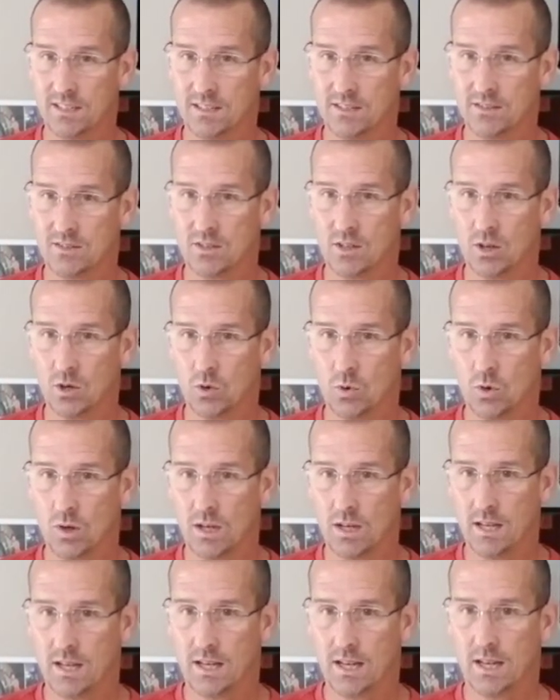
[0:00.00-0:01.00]
So
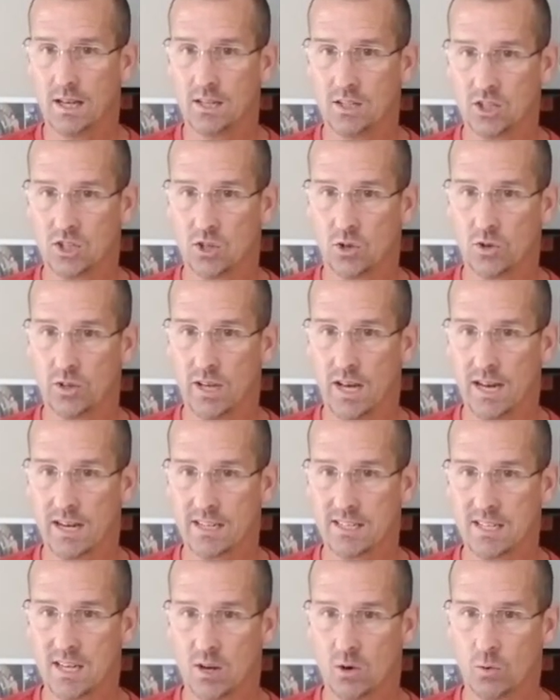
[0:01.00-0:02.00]
show you how to
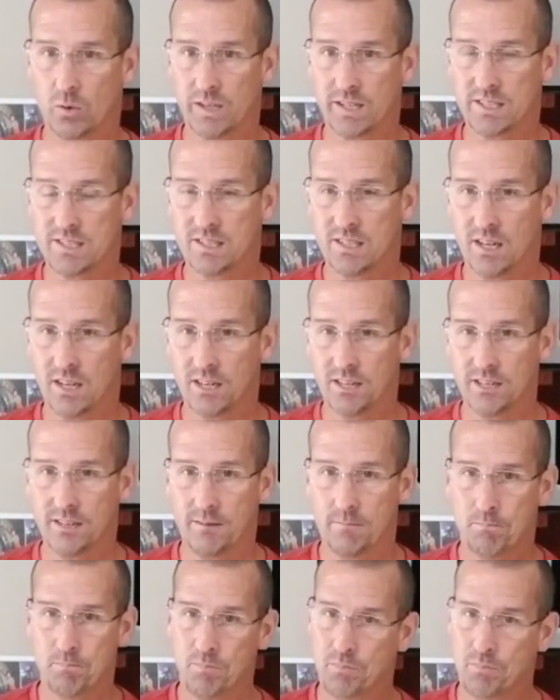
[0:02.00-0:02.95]
tell when it's done,